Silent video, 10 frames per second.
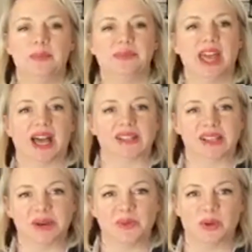Yeah,
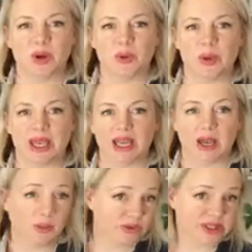so we will be
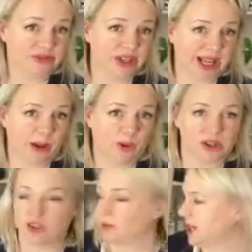obviously running our
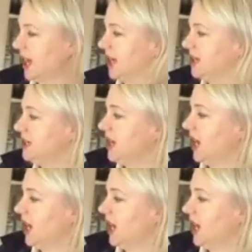workshops again.